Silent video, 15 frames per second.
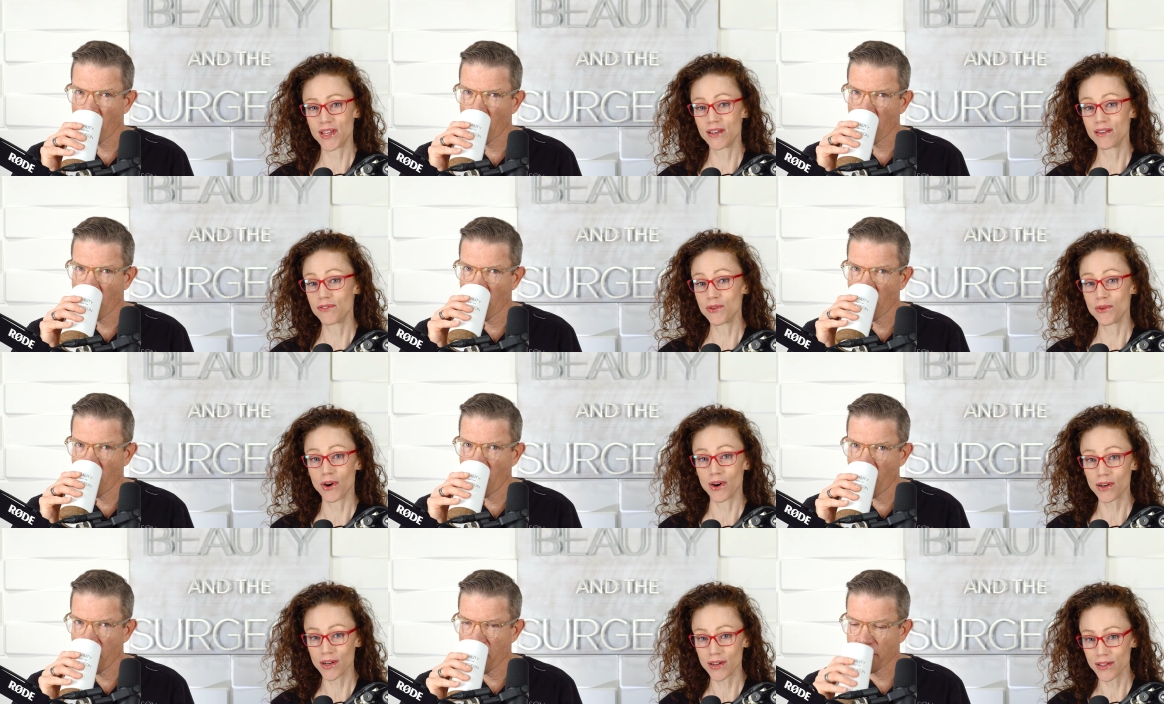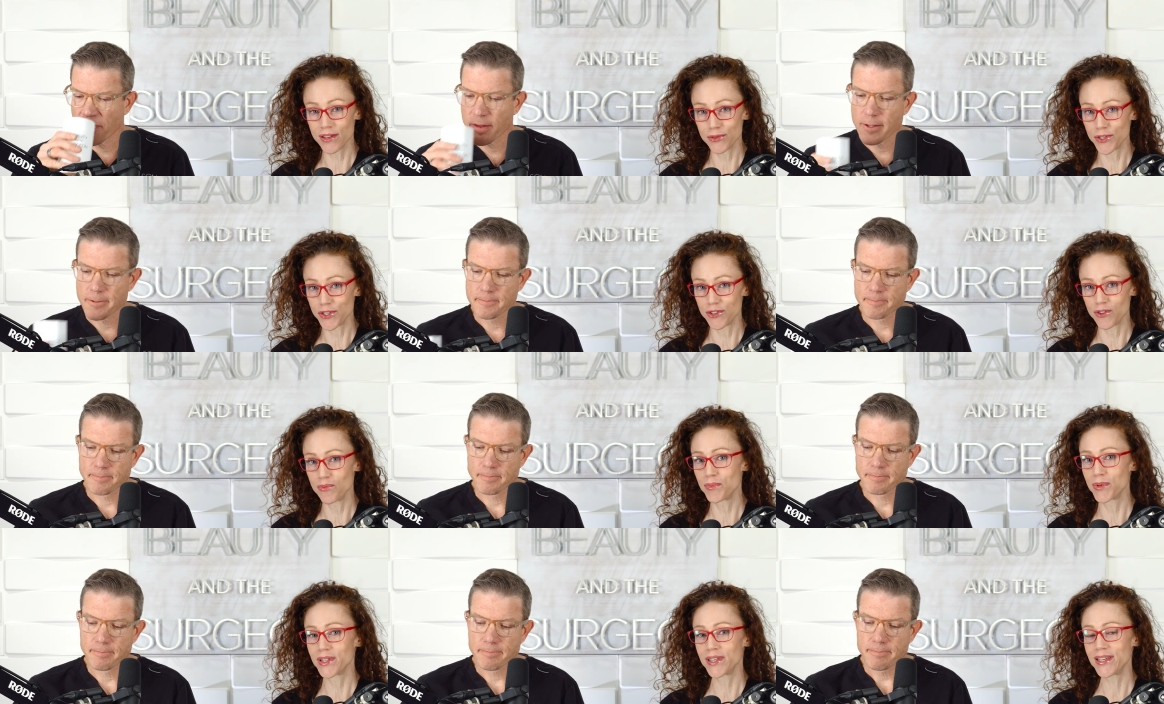Speaker 1: And if you are on YouTube,
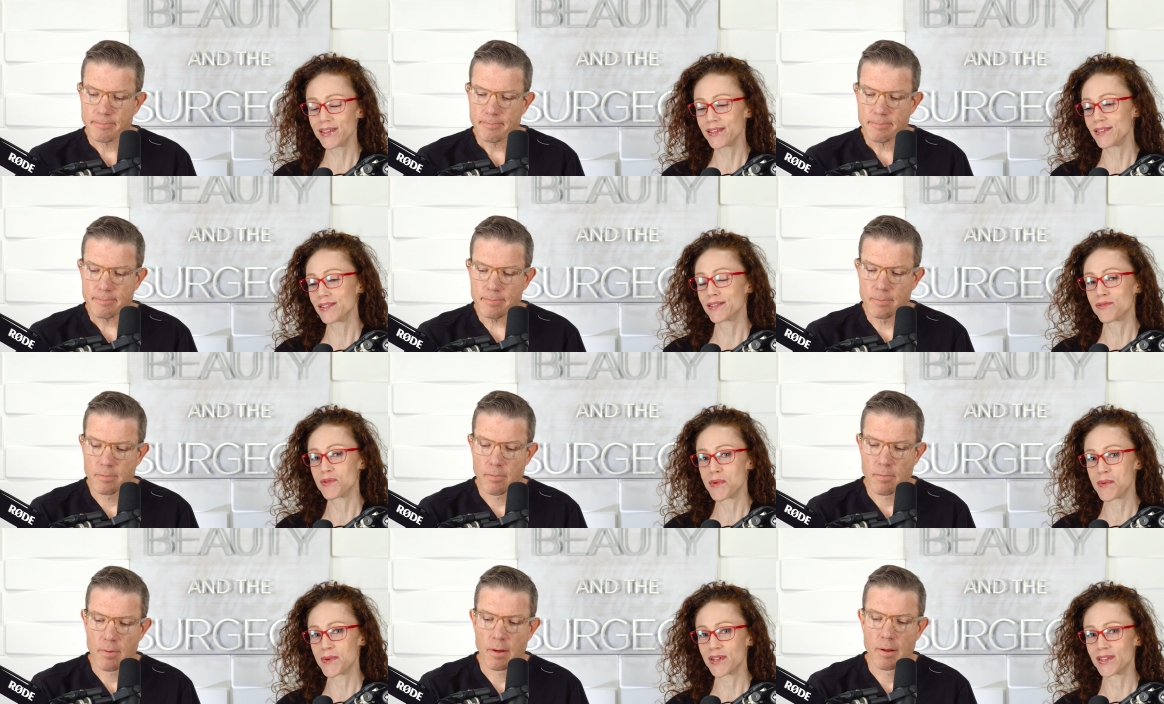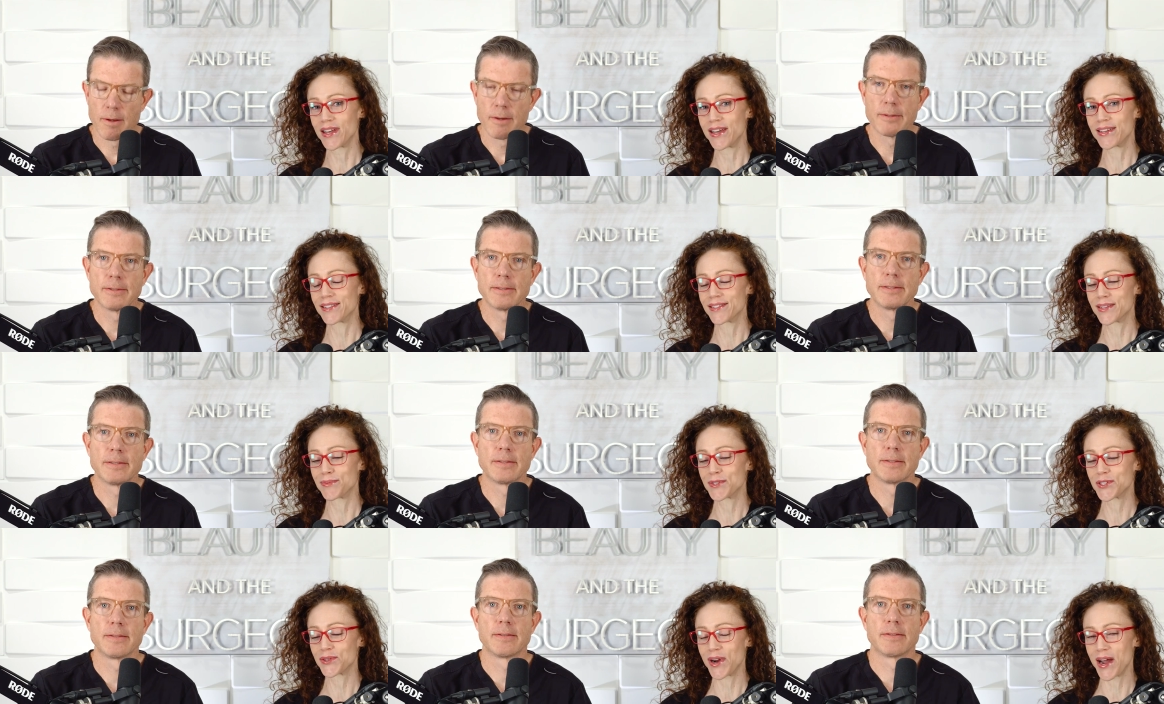please remember to like and
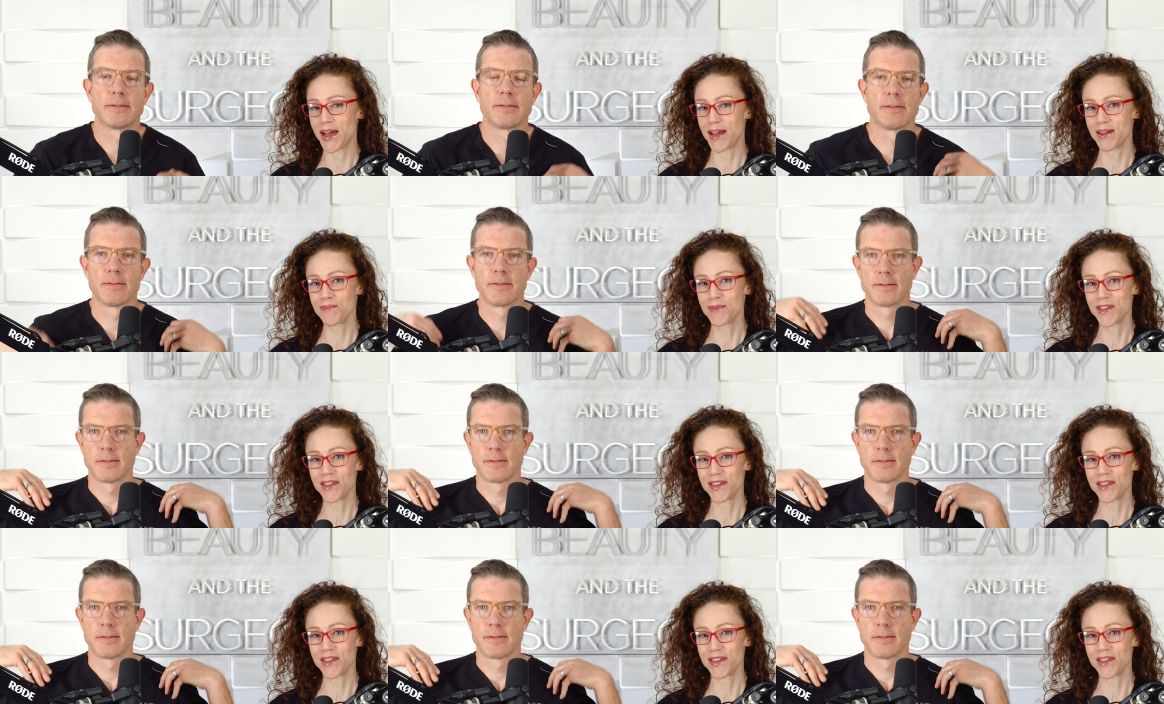subscribe.